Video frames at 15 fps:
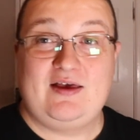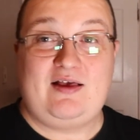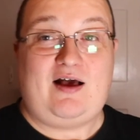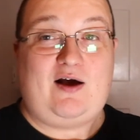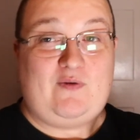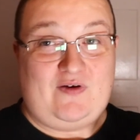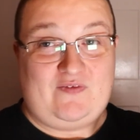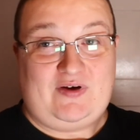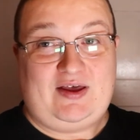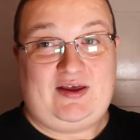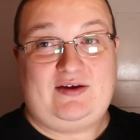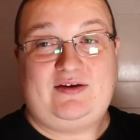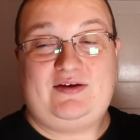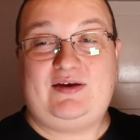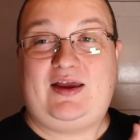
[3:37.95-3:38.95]
However,
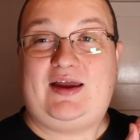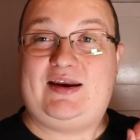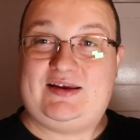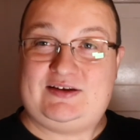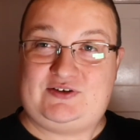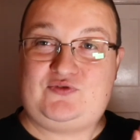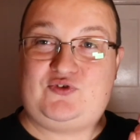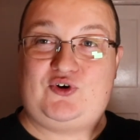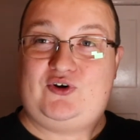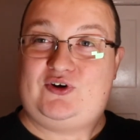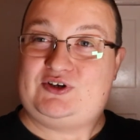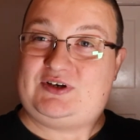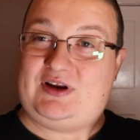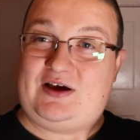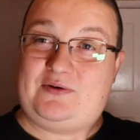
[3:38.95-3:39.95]
it is of
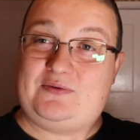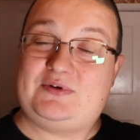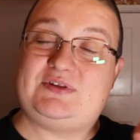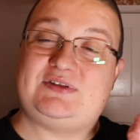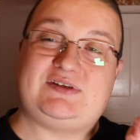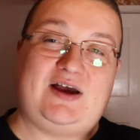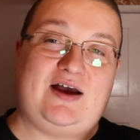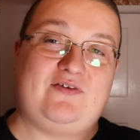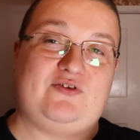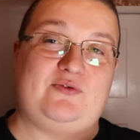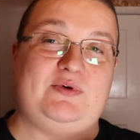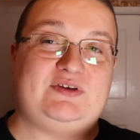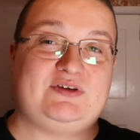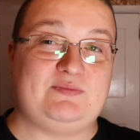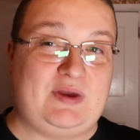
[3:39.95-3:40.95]
course now time for
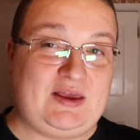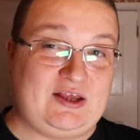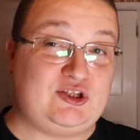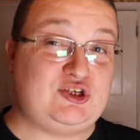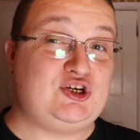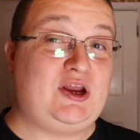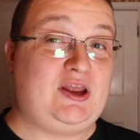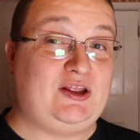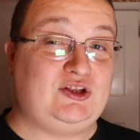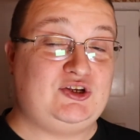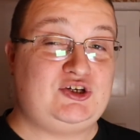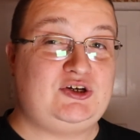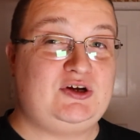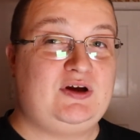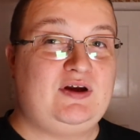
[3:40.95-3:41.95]
me to make a
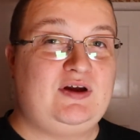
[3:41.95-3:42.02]
change.